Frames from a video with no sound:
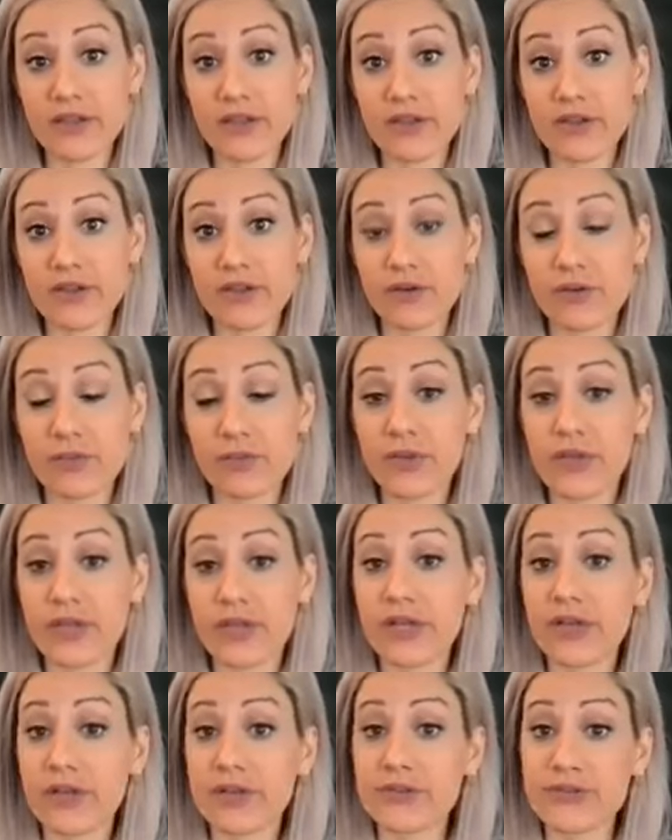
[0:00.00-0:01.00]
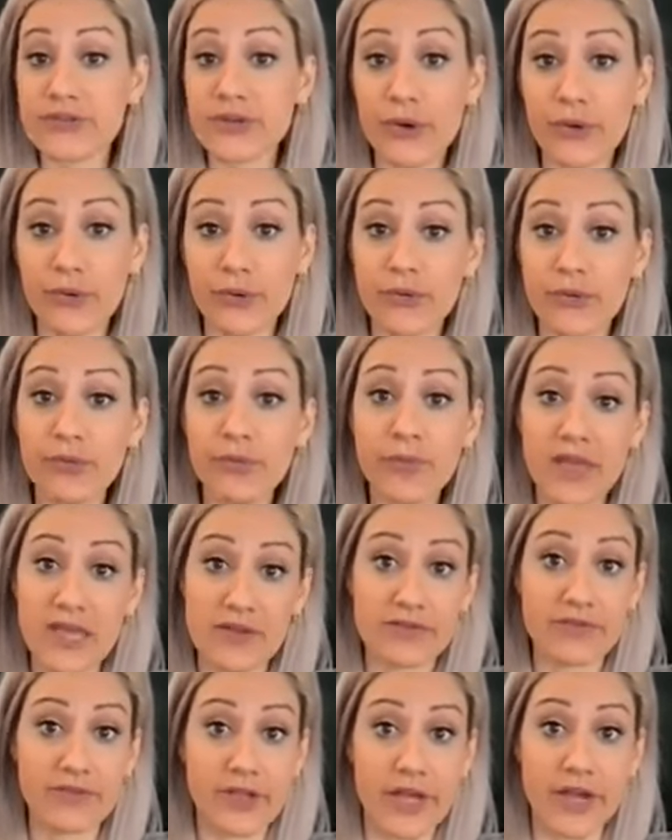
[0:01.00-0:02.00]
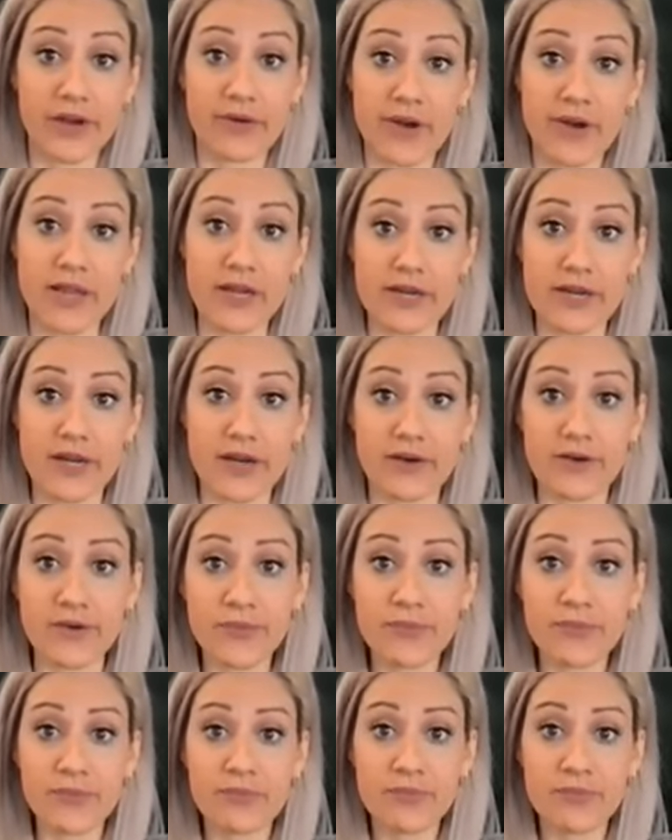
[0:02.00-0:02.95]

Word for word: You're being a total mayfly right now,